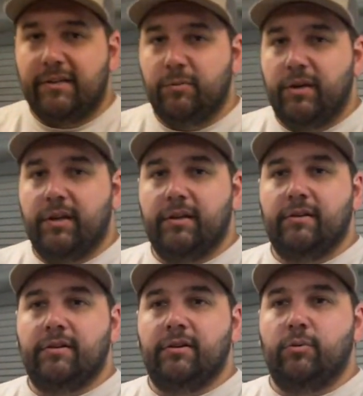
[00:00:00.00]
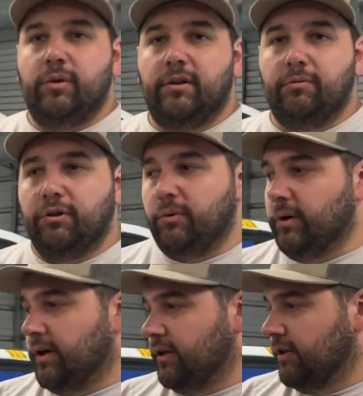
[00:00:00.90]
weekend. We did really
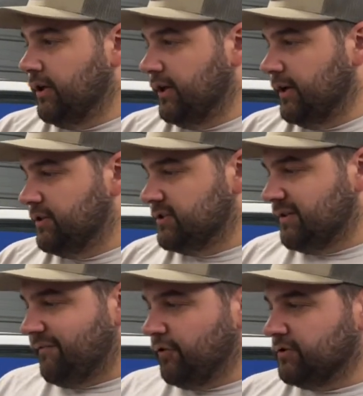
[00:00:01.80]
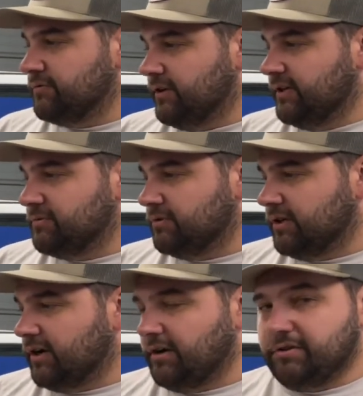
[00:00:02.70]
well. This is the first race with the
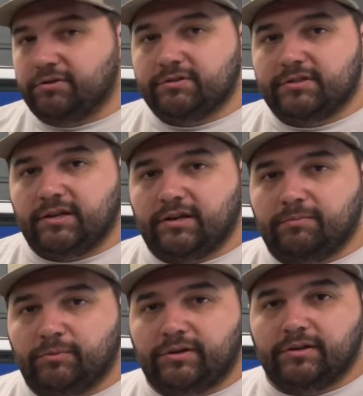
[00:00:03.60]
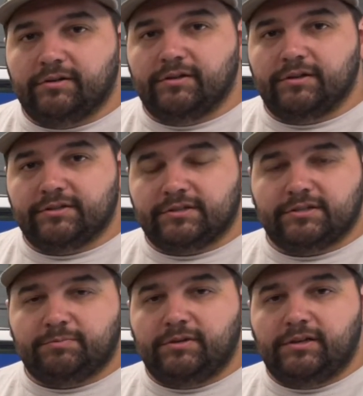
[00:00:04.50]
car on the new setup. We did the
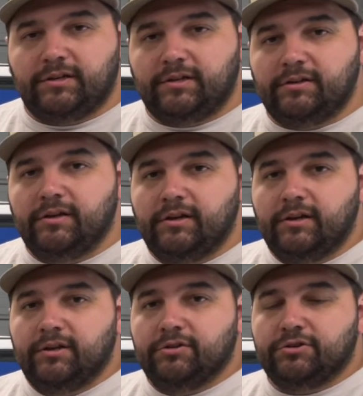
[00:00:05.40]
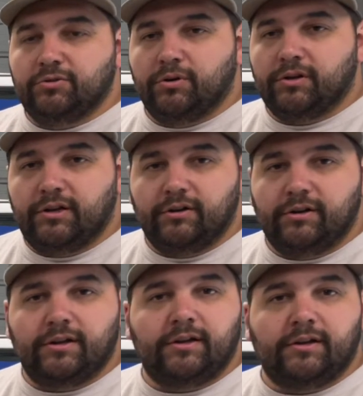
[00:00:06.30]
6-speed, short
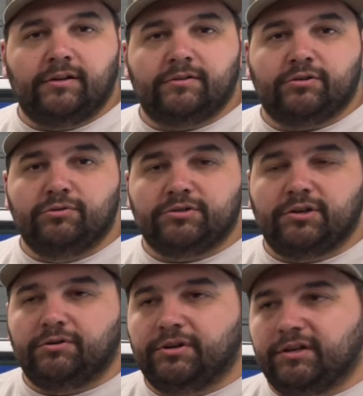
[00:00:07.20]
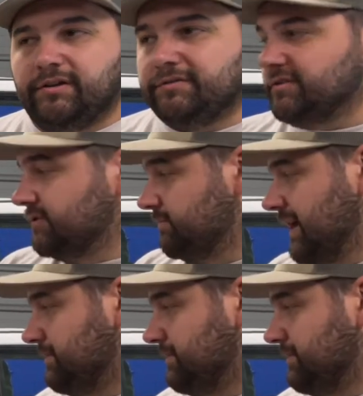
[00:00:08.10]
gearing, Cusco diffs, map